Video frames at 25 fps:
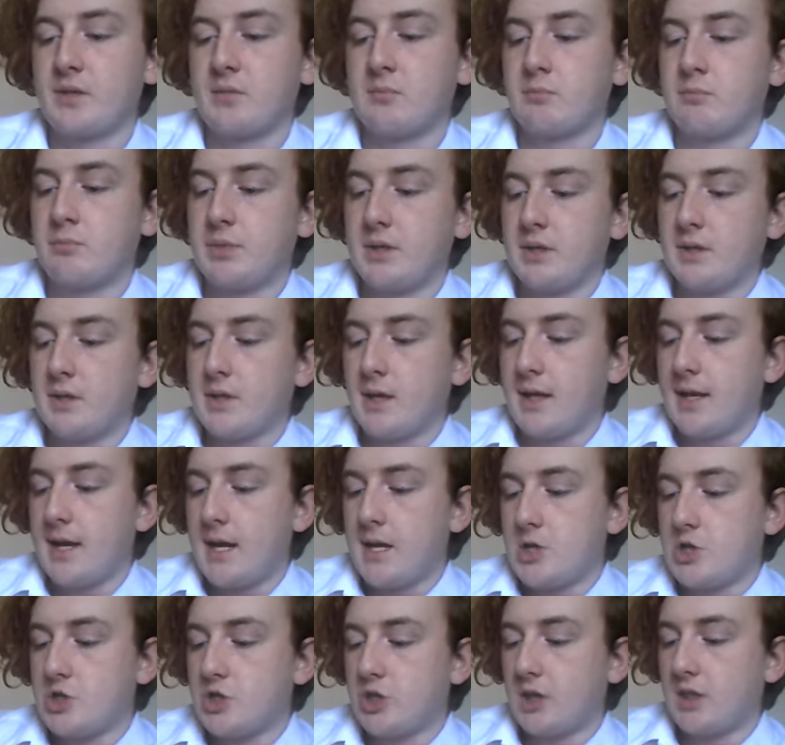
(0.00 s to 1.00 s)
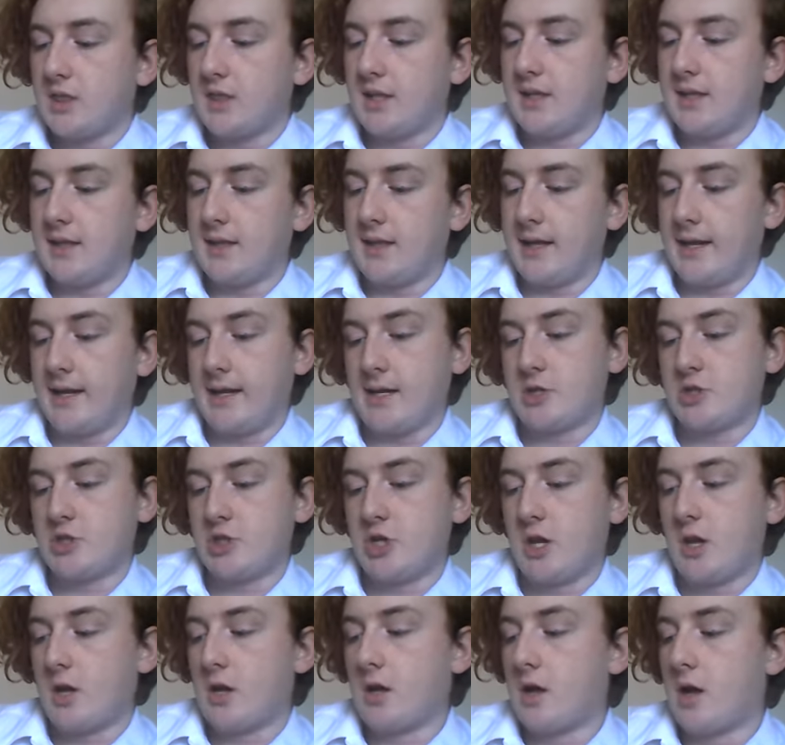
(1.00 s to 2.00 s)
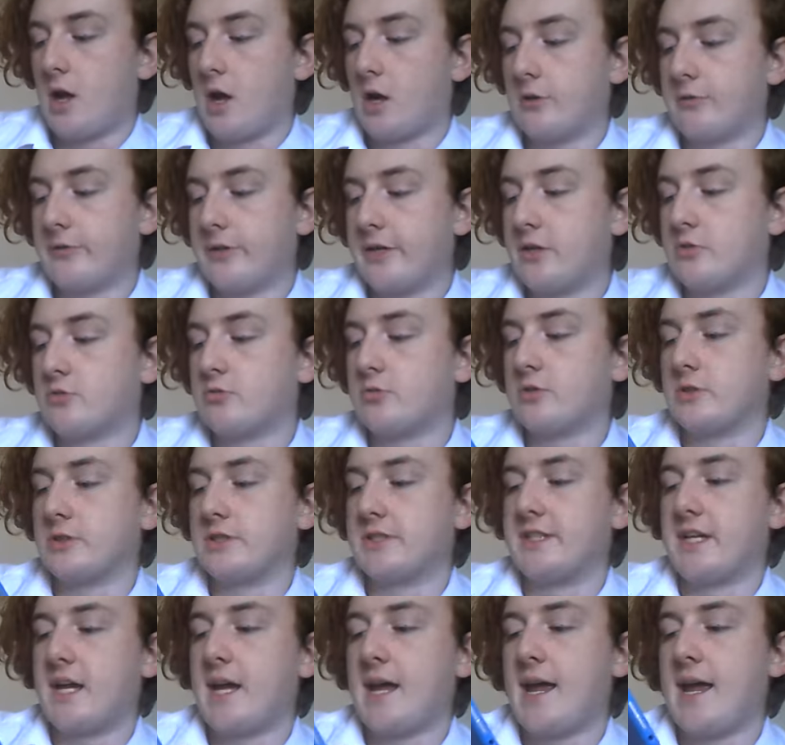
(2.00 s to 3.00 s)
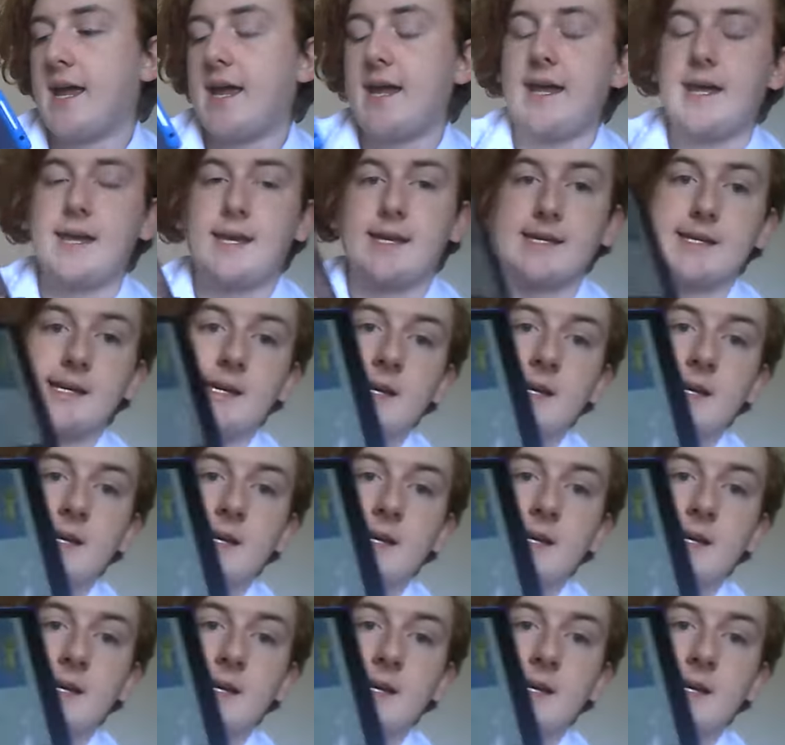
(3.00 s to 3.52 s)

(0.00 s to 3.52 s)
Big H, Little H. Hungry Horse, Hey.